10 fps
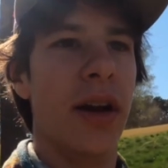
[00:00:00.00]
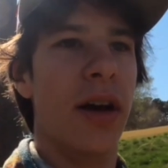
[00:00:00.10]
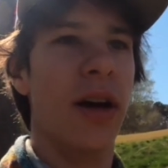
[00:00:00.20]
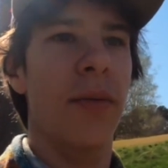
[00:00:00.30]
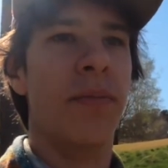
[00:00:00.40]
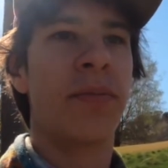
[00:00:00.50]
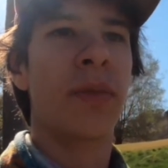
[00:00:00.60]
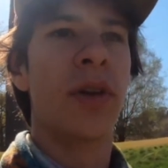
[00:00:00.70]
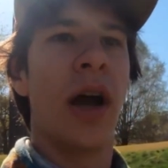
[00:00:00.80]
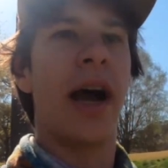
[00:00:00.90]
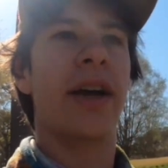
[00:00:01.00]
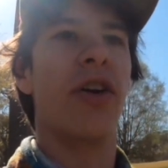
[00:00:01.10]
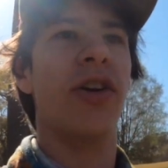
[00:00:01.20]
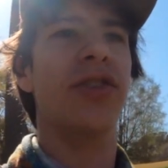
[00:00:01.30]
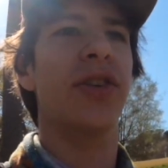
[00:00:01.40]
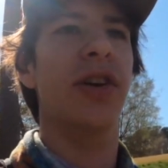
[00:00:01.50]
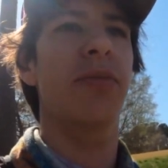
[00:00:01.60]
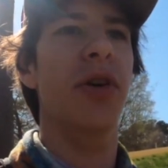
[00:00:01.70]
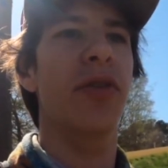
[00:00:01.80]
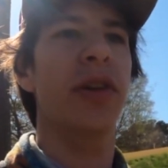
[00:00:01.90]
And um, I can already see
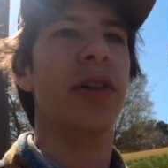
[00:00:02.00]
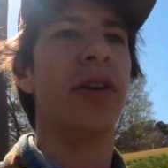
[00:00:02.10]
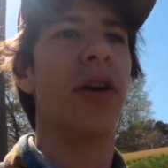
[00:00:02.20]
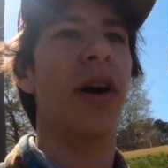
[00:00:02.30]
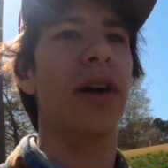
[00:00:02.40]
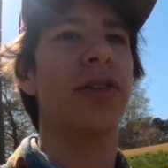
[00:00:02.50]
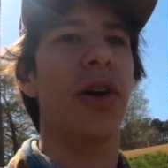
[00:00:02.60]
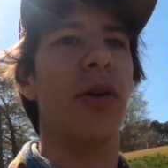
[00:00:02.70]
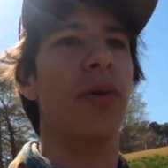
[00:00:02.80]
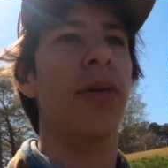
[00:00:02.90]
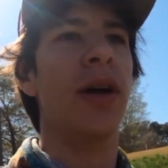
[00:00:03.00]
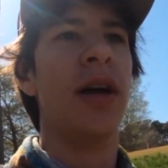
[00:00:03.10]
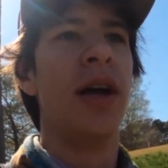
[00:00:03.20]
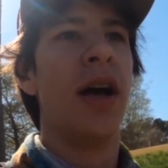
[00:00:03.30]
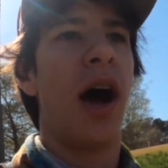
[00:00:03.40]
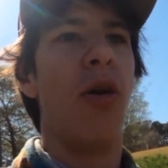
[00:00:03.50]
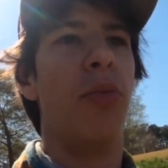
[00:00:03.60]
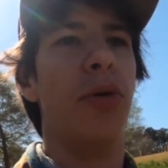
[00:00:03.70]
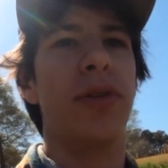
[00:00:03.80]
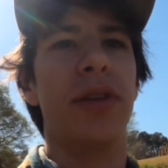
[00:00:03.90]
them moving. All right, so I'm,
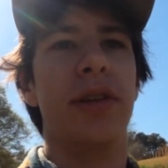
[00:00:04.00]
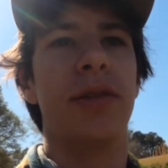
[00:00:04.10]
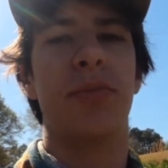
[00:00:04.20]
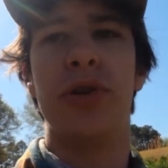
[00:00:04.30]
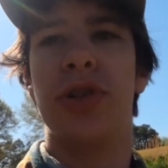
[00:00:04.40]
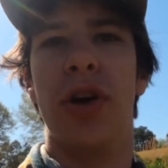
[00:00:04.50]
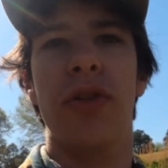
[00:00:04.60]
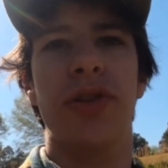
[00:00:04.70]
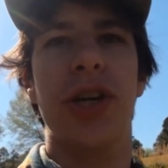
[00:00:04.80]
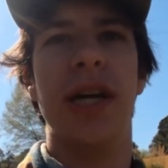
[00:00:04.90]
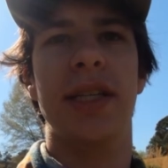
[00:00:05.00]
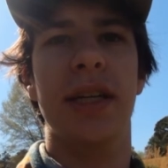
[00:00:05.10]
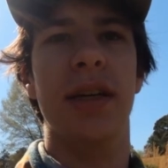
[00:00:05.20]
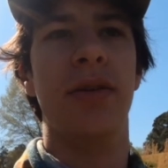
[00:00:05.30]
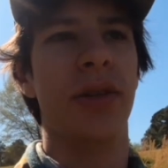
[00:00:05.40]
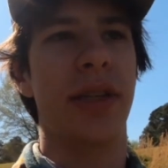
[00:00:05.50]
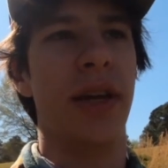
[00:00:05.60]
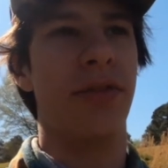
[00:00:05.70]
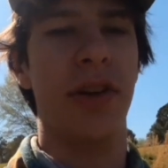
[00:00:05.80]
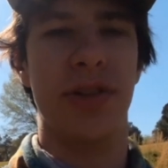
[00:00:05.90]
gonna put these, put y'all on the chesty. Let's
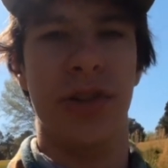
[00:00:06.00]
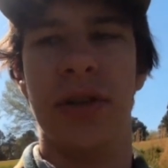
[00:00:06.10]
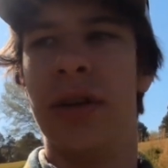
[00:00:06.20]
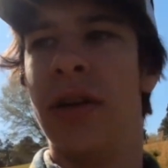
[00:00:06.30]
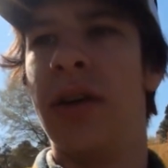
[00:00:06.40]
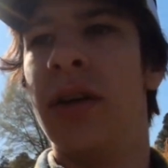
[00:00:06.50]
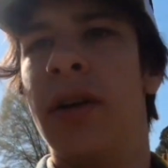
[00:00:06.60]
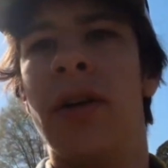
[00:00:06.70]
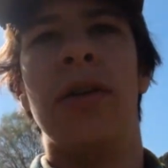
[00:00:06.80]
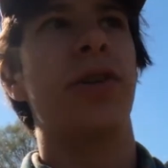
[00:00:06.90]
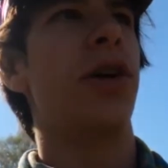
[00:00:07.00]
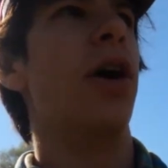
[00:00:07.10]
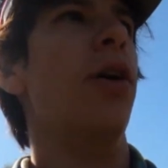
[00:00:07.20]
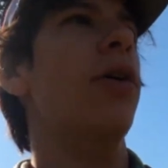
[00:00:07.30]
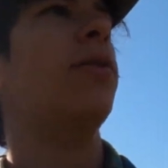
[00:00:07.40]
get fishing. Let's go.